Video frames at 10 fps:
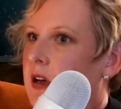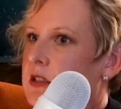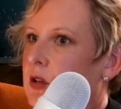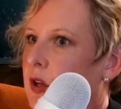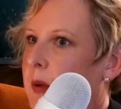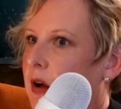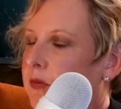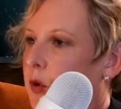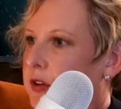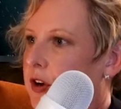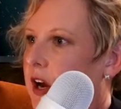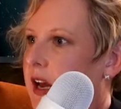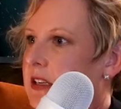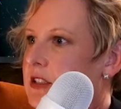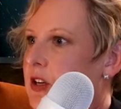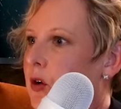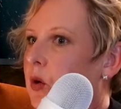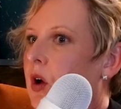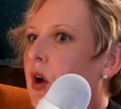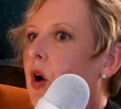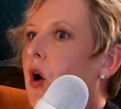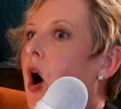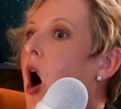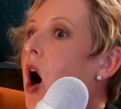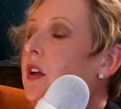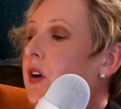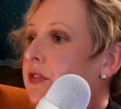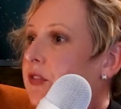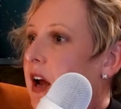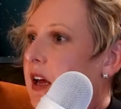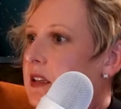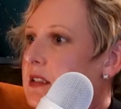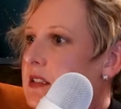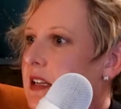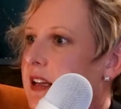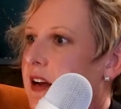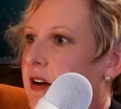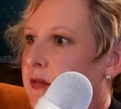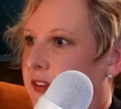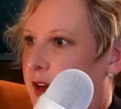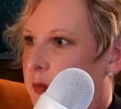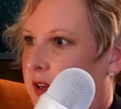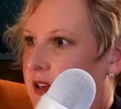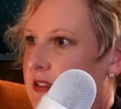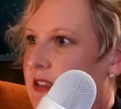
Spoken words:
till about fourth grade. So all of our friends and their families,